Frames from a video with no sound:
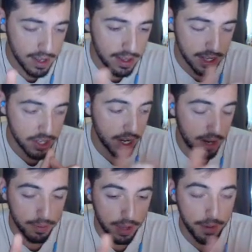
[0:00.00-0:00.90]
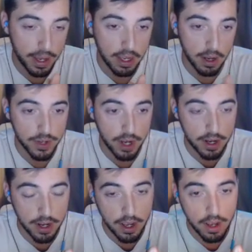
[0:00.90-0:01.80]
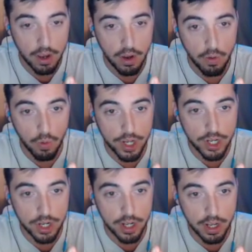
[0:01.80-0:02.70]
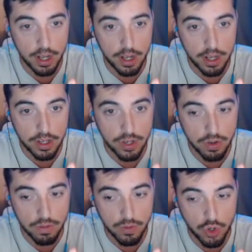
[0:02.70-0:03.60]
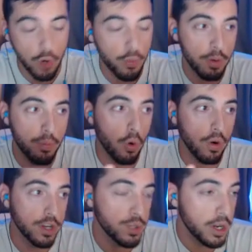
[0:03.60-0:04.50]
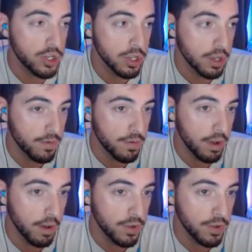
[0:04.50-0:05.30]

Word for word: the insane playmaking upside, which is super important, especially if if